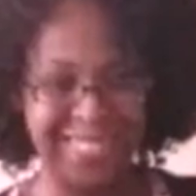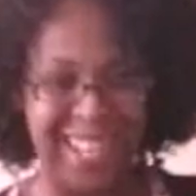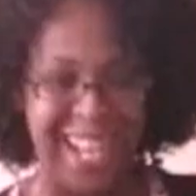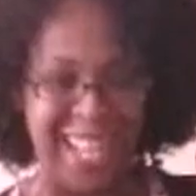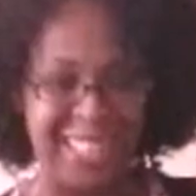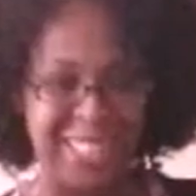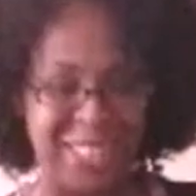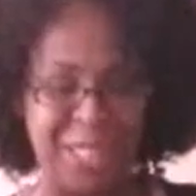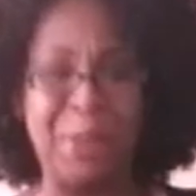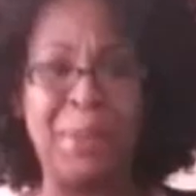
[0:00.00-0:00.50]

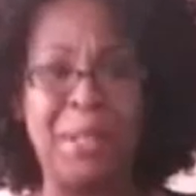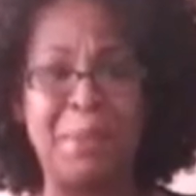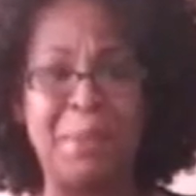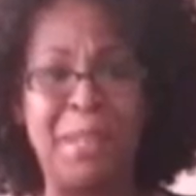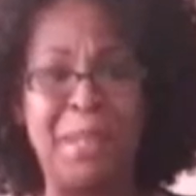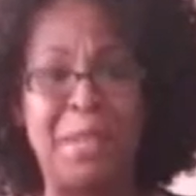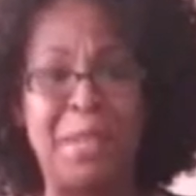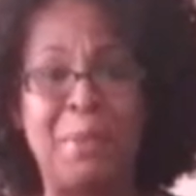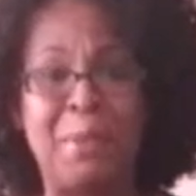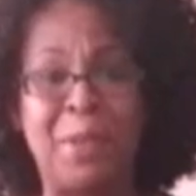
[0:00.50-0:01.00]
I don't want
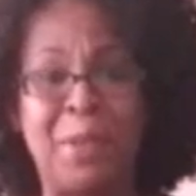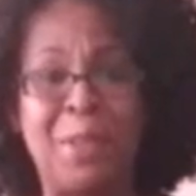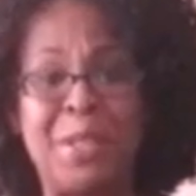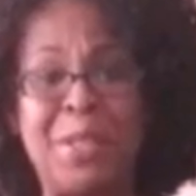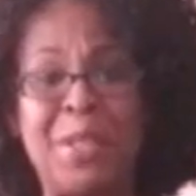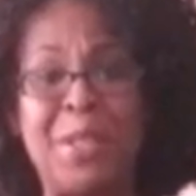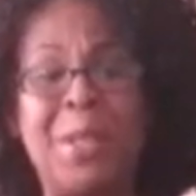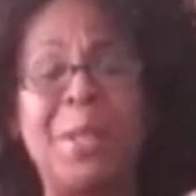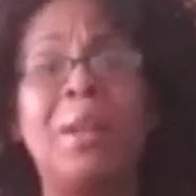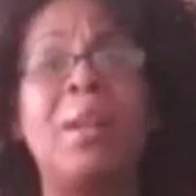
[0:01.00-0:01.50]
to be
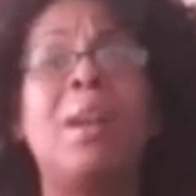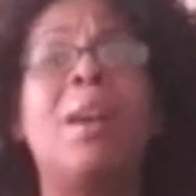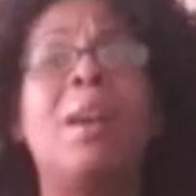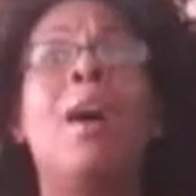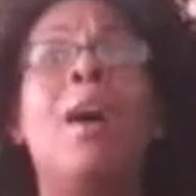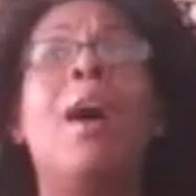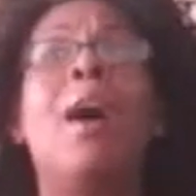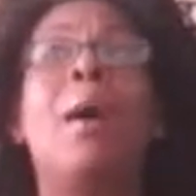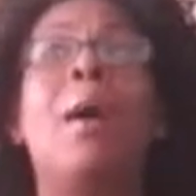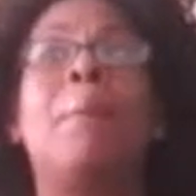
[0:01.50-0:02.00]
emotional,
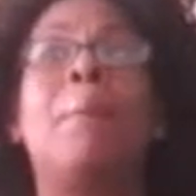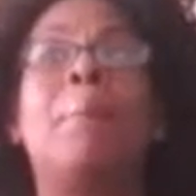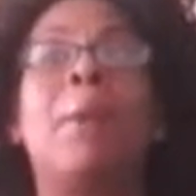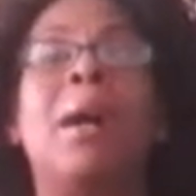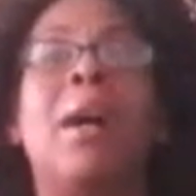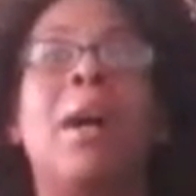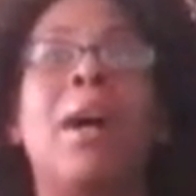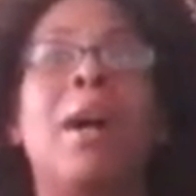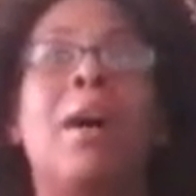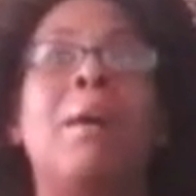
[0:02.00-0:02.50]

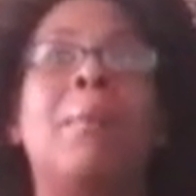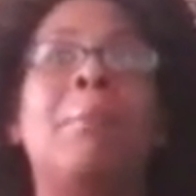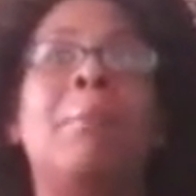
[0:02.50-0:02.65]
but